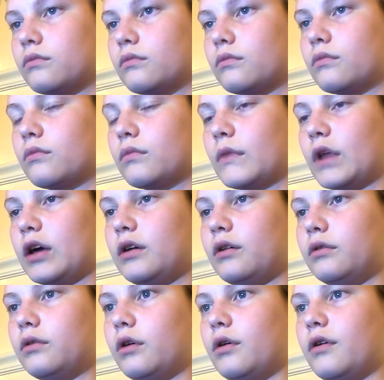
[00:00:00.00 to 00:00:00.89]
I don't
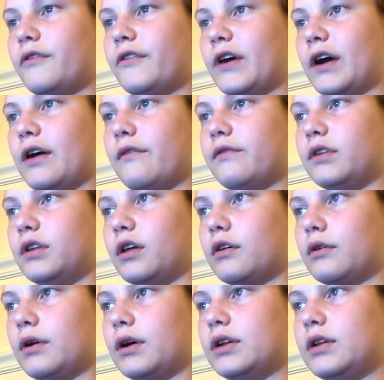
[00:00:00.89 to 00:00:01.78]
know if I have a Lego
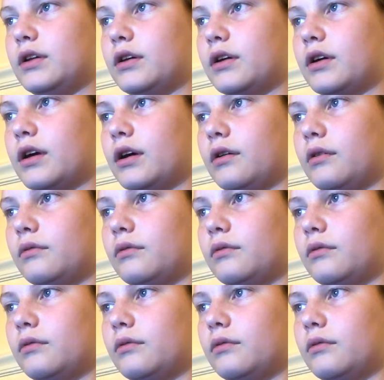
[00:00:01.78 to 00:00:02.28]
ID account.